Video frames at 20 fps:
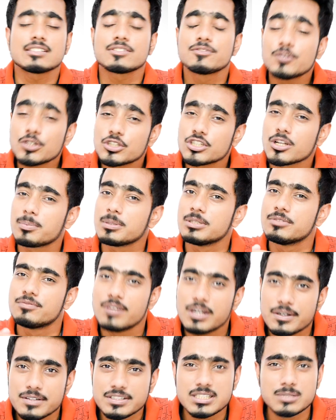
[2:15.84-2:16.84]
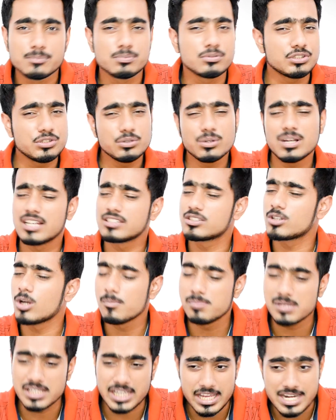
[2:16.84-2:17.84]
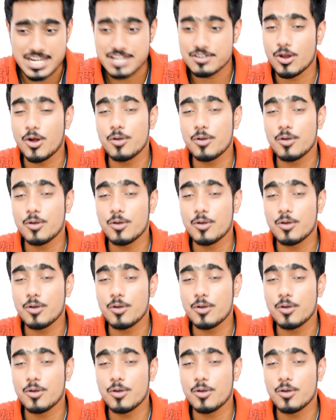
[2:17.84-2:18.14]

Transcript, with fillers: Photoshop is very simple. You guys complicate it.